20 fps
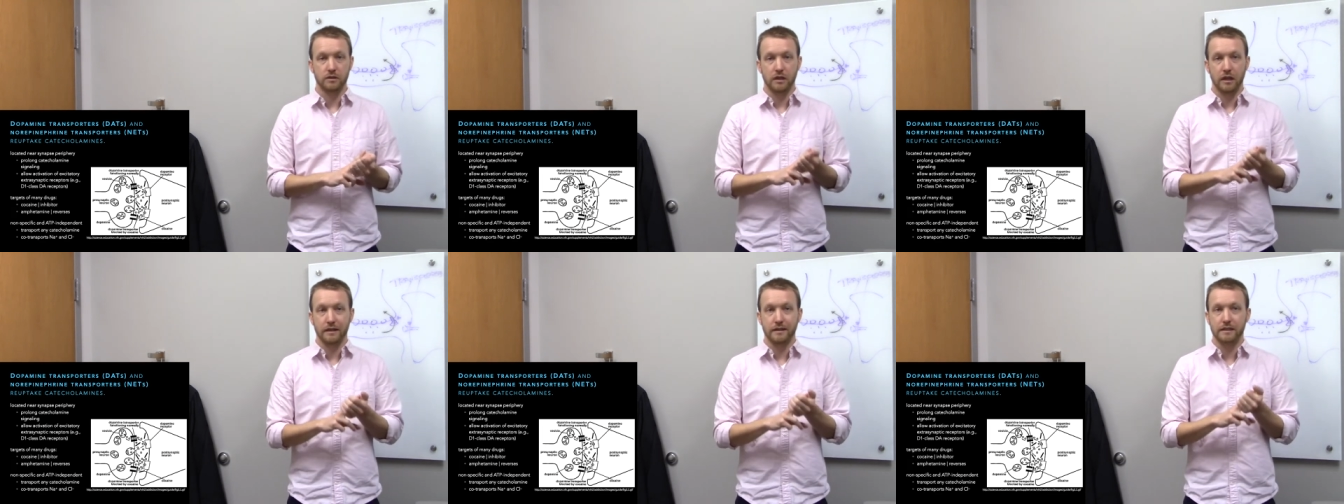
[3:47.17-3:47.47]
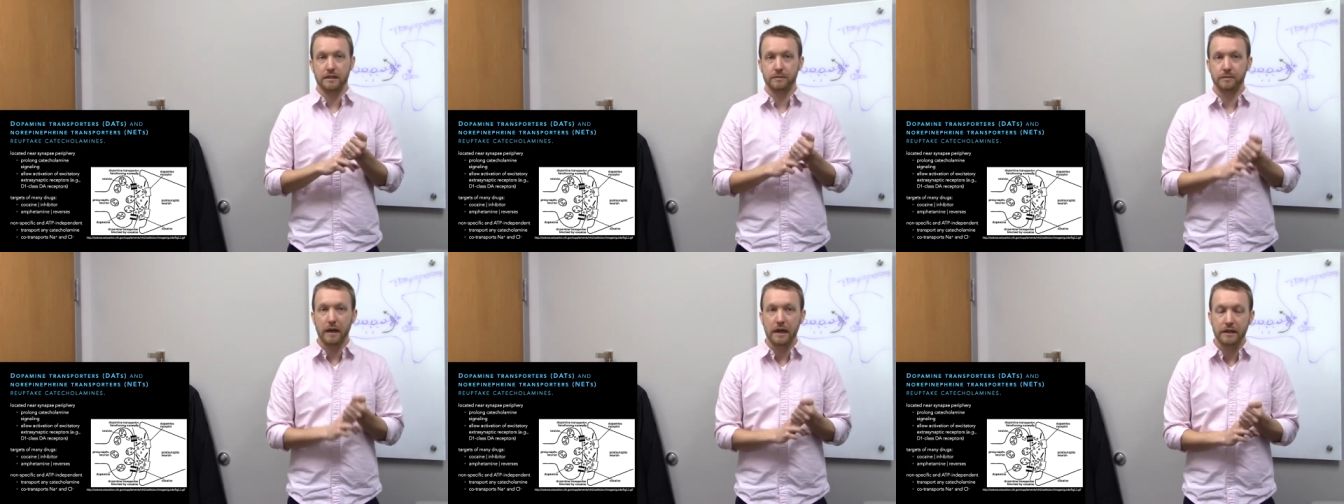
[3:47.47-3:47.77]
And
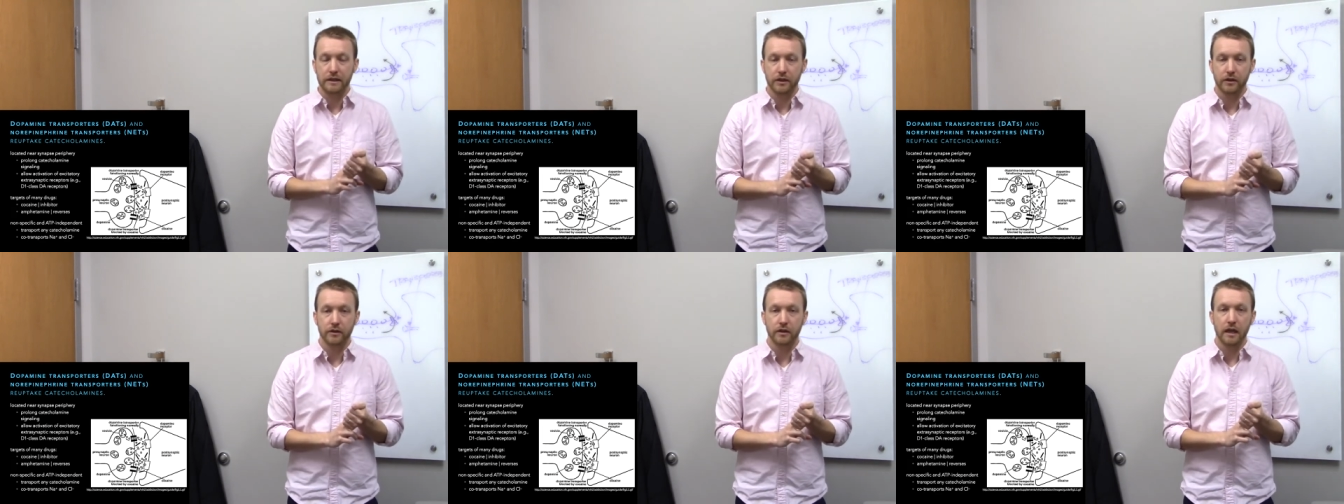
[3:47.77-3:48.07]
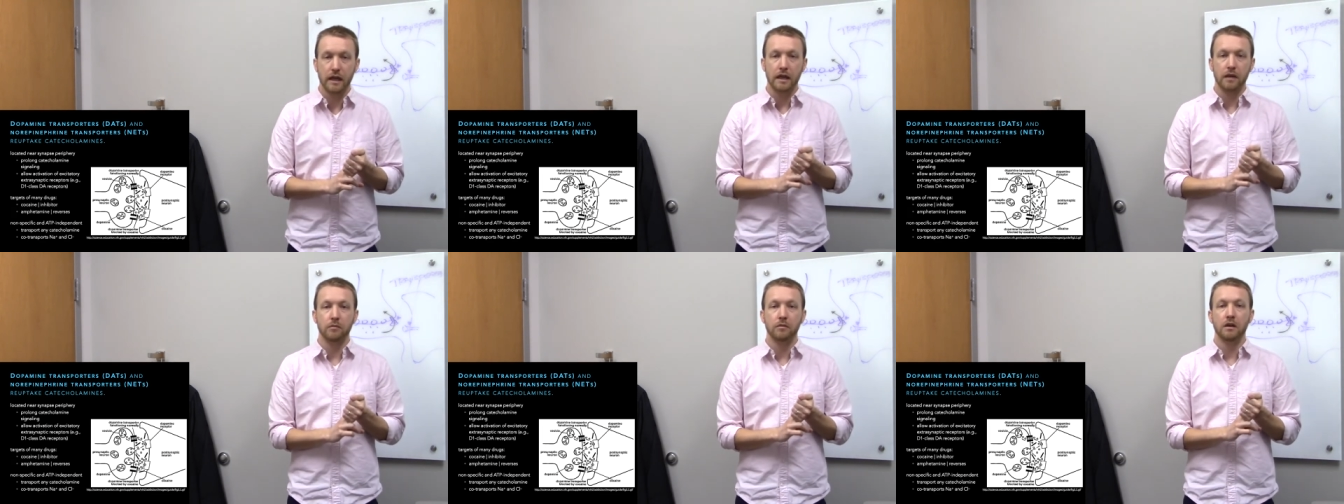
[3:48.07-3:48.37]
despite their
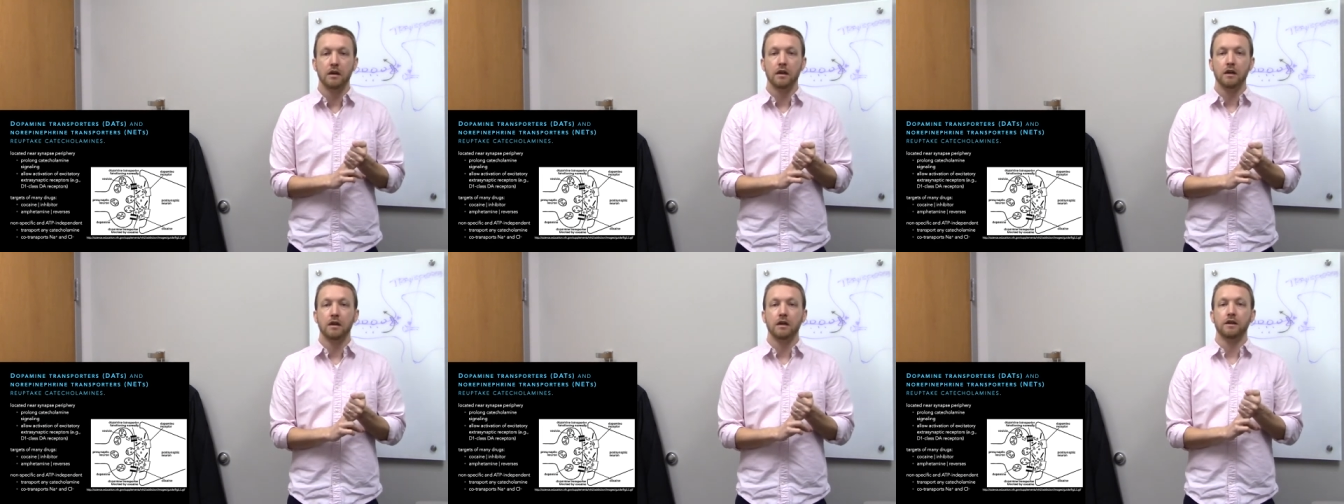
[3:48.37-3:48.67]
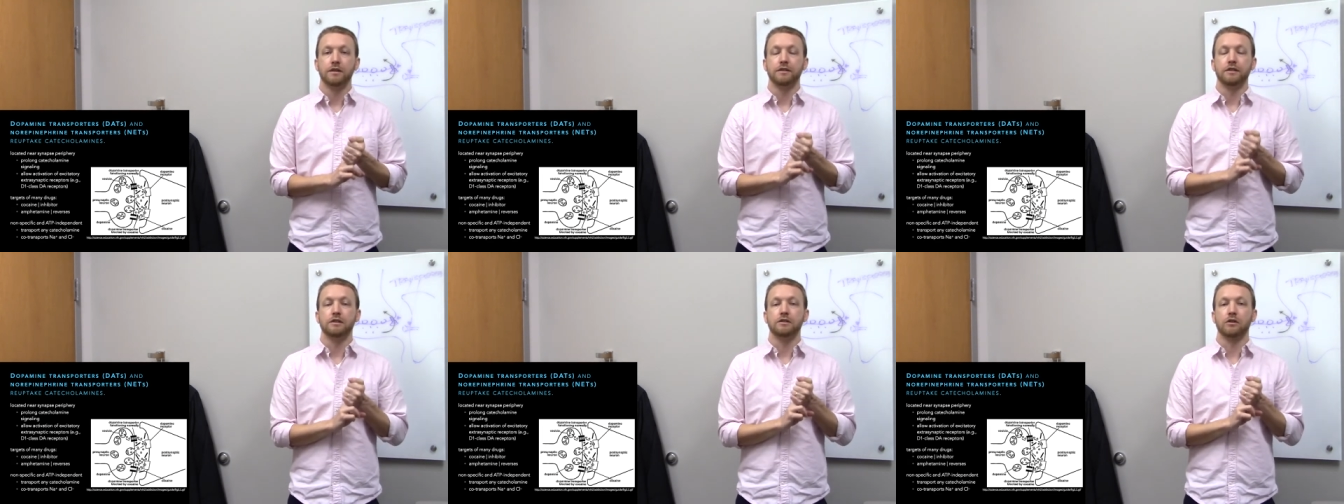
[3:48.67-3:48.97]
name,
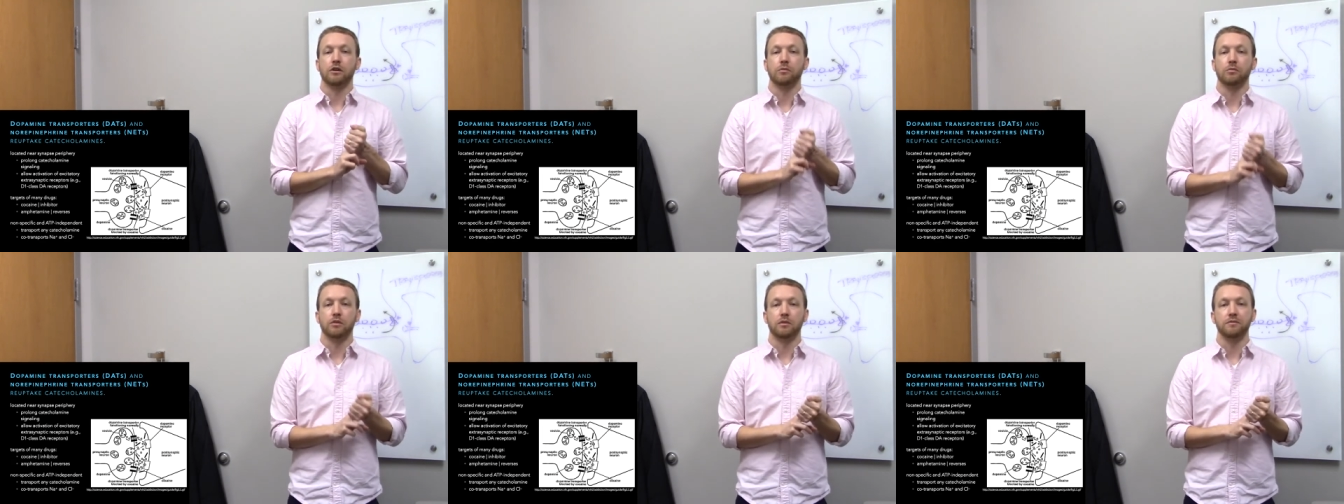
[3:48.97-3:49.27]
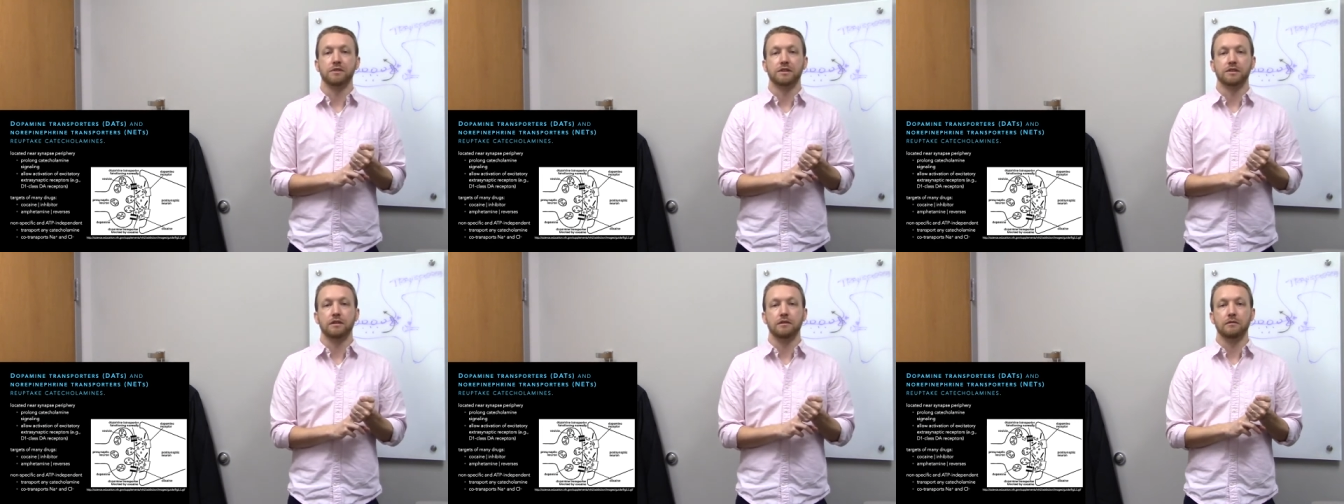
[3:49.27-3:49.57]
these are
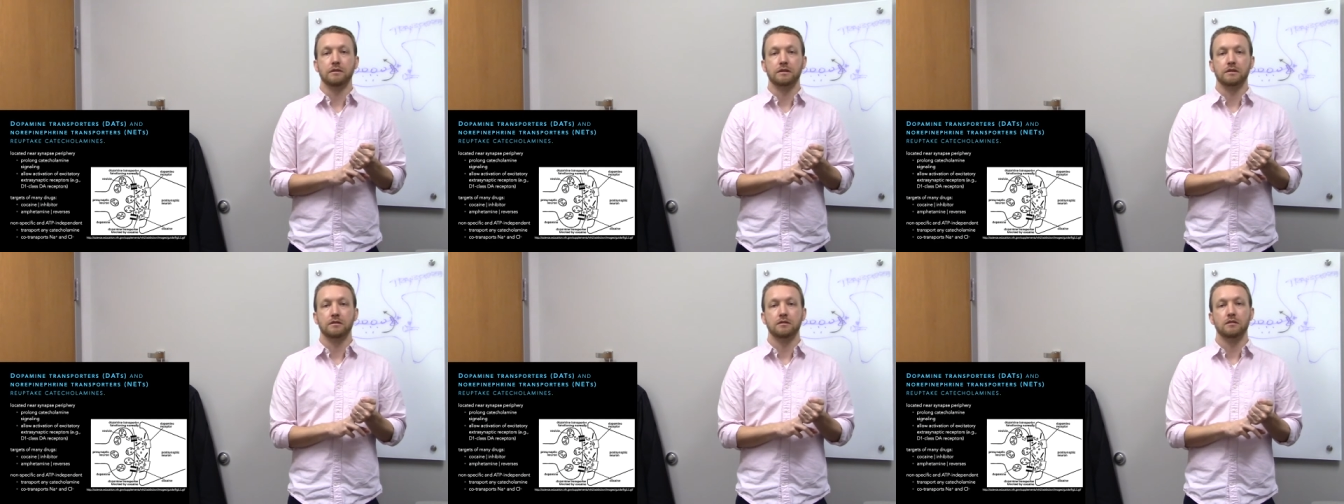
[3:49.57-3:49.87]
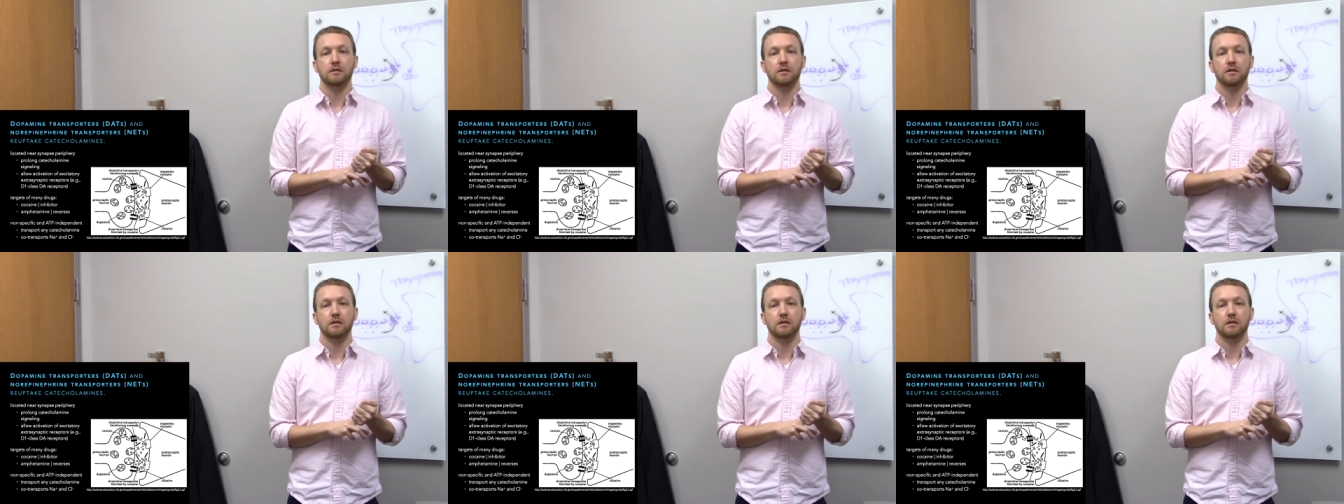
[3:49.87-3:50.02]
promiscuous.